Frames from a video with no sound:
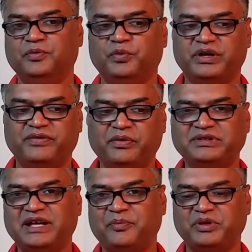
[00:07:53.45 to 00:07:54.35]
Whatever
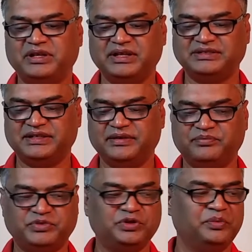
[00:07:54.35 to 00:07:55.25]
was happening, let's
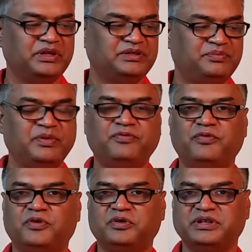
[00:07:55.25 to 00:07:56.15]
say 2 minutes
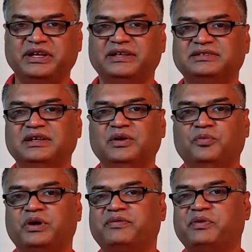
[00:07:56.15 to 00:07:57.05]
before this,
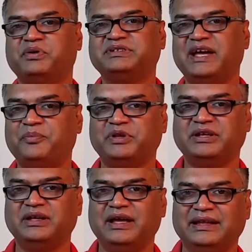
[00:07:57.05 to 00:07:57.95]
whatever was
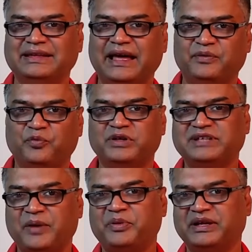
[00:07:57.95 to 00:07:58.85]
happening, that was
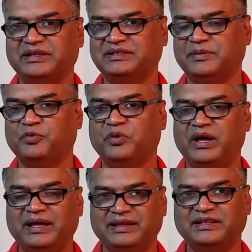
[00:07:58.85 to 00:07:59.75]
happening at that time.
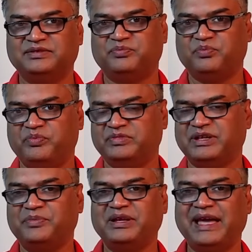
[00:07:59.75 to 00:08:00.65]
There's
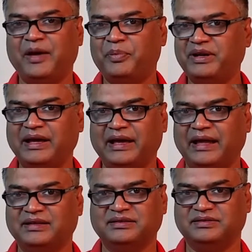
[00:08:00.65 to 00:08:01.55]
something happened
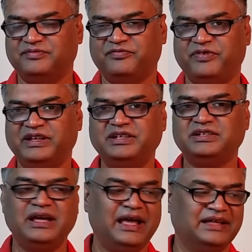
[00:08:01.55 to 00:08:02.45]
and finished,
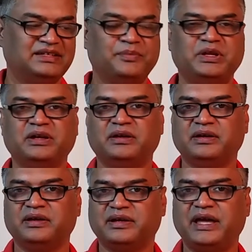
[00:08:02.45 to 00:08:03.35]
and
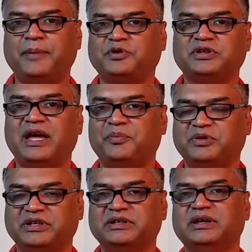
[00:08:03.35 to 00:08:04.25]
something kept on
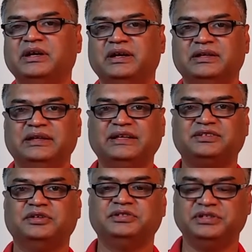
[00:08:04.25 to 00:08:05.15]
happening, that's
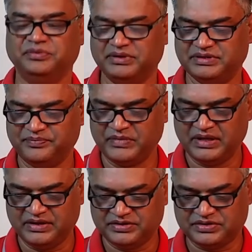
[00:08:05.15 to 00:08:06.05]
continuous.
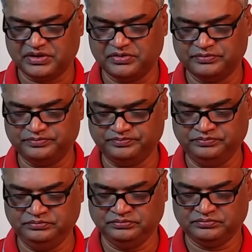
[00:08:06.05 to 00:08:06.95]
So
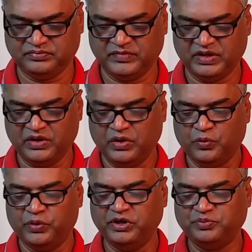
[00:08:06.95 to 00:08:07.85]

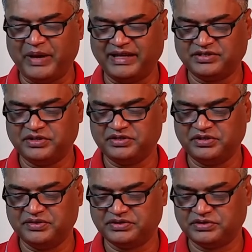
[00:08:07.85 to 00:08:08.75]
we use past
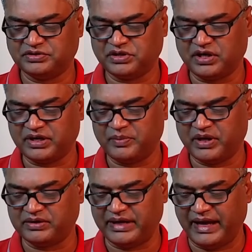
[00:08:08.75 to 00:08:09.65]
continuous to talk
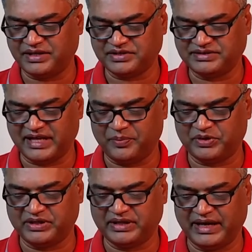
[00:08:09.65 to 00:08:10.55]
about actions
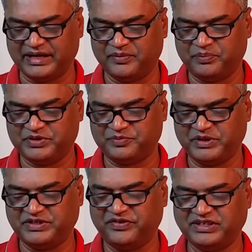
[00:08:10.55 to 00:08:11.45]
happening at a
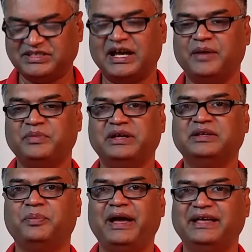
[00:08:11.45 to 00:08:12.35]
specific time in
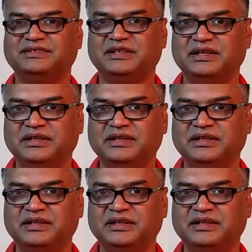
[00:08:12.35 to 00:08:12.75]
the past.